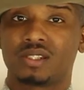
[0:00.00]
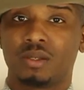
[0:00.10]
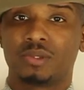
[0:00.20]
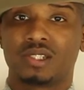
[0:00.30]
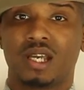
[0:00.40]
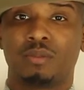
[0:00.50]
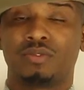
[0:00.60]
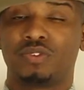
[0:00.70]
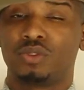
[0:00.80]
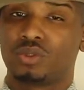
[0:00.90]
and summertime
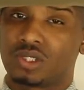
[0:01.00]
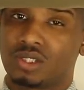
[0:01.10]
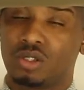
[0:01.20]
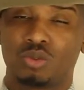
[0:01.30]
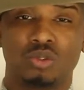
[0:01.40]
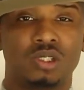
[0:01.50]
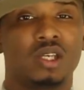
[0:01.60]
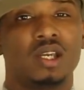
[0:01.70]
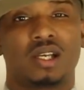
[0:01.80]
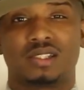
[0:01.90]
if you do a silk one
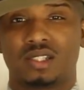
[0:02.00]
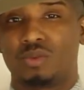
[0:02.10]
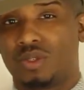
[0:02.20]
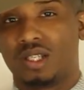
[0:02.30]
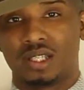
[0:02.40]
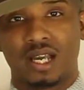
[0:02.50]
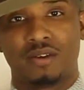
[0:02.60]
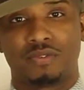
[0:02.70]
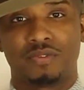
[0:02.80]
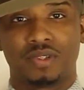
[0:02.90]
because it will allow
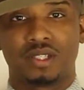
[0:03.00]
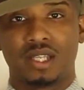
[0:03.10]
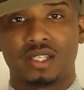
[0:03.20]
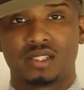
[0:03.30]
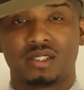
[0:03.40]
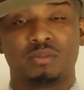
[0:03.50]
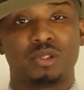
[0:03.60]
for ventilation,